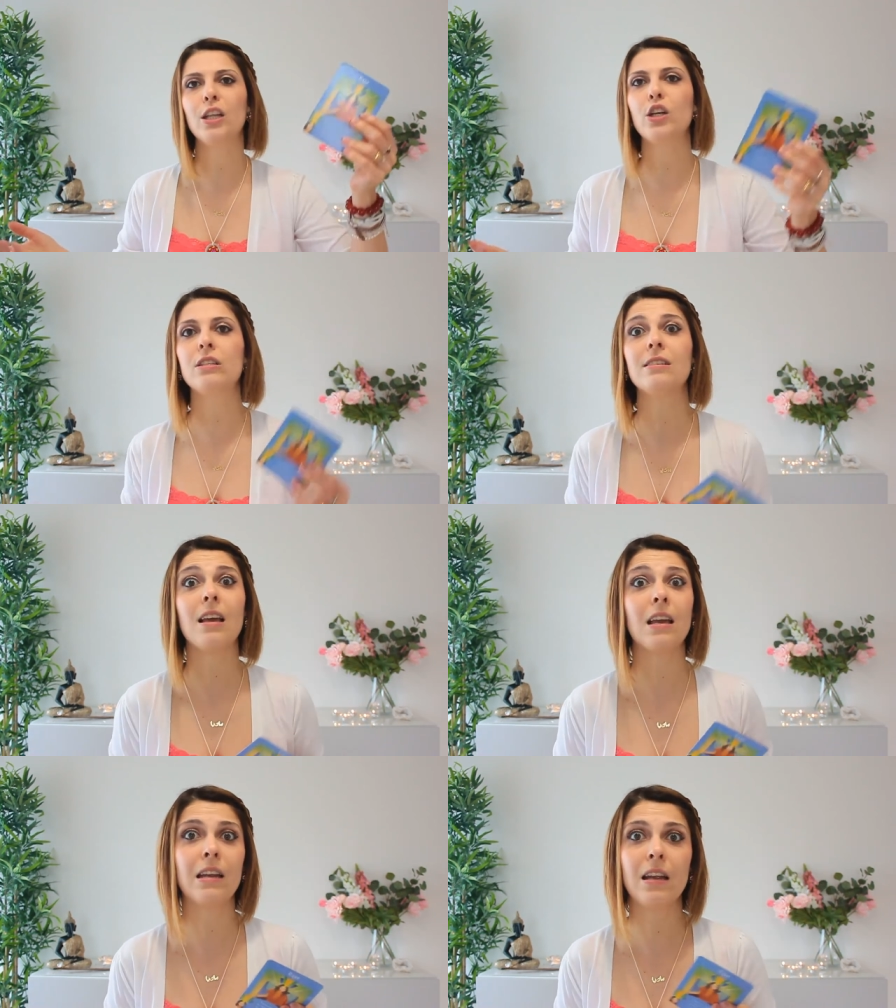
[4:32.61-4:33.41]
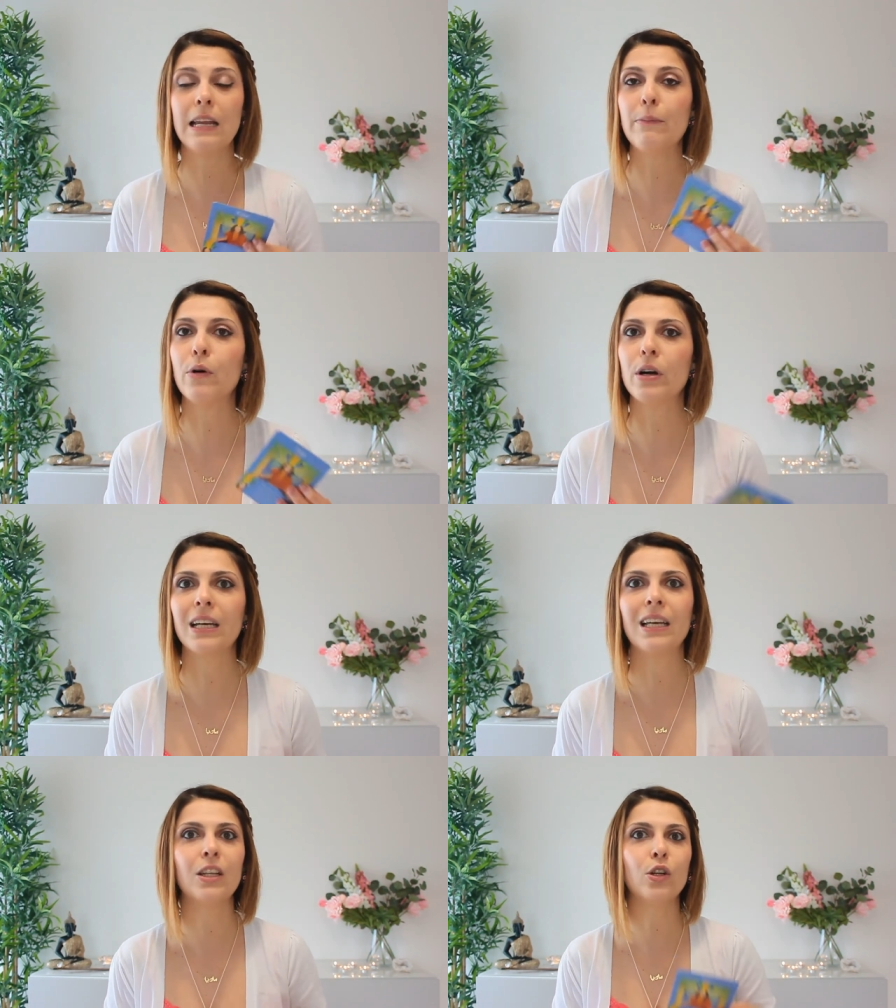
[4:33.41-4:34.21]
I cannot say it anymore.
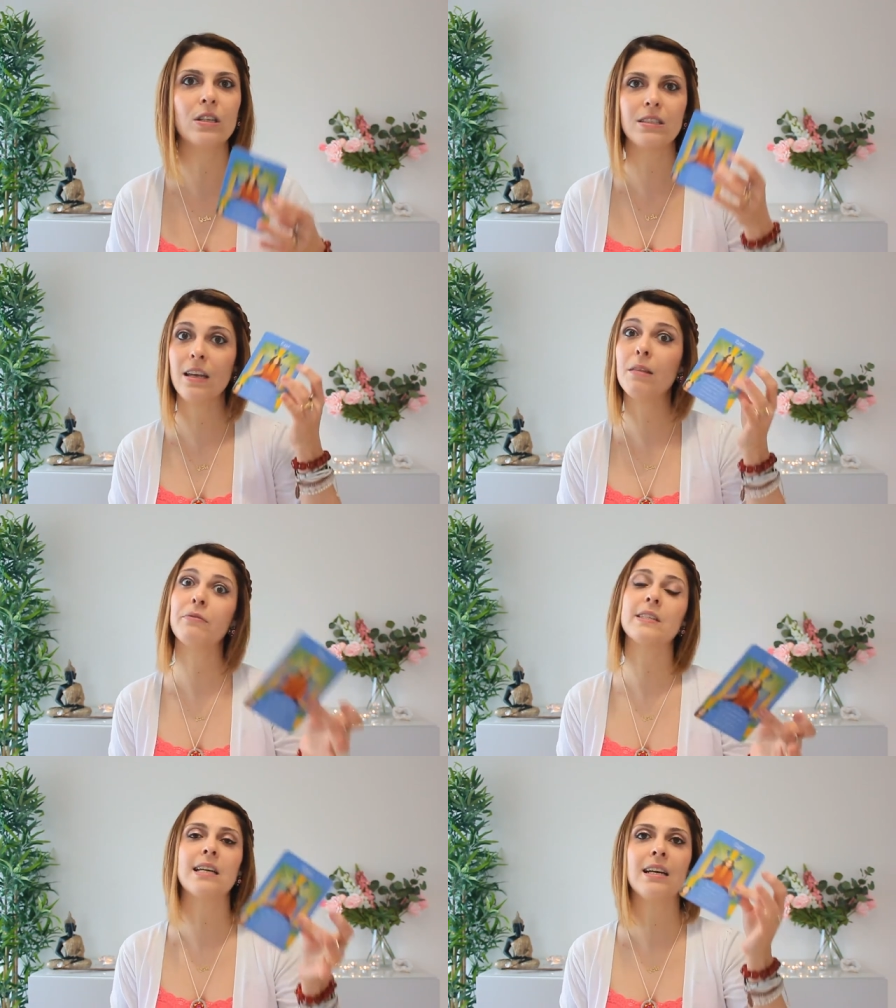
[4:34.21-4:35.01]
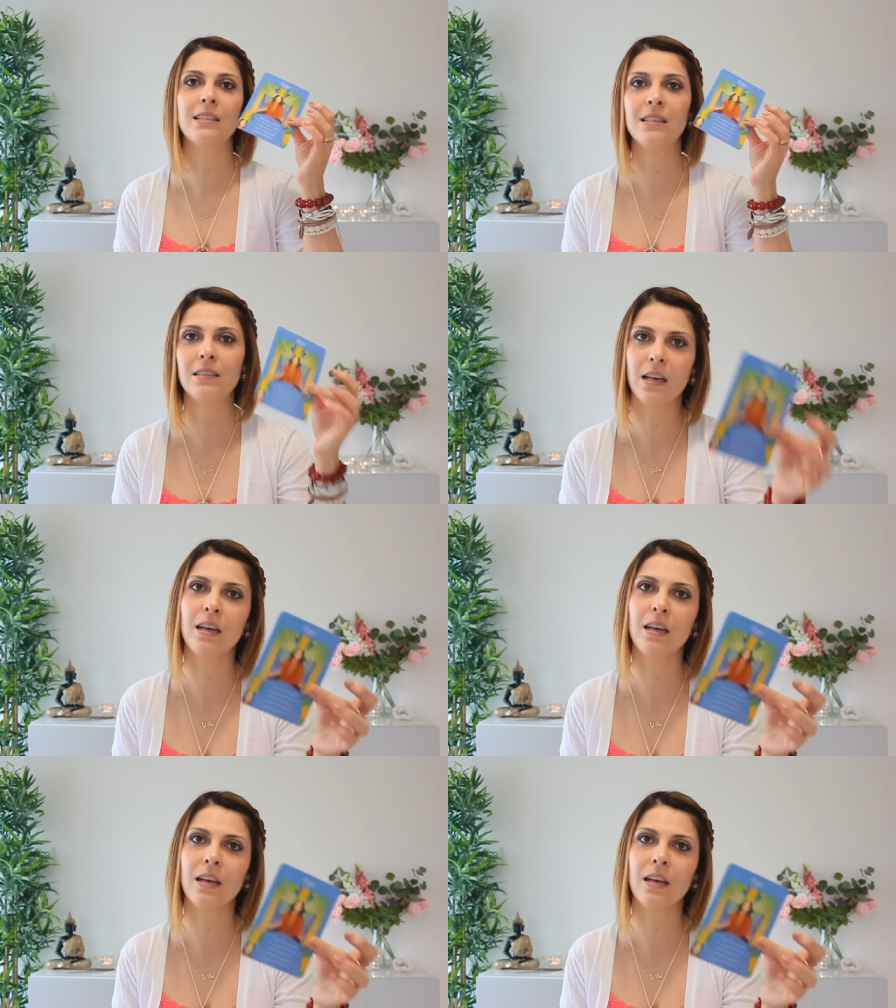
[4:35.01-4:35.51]
I cannot emphasize this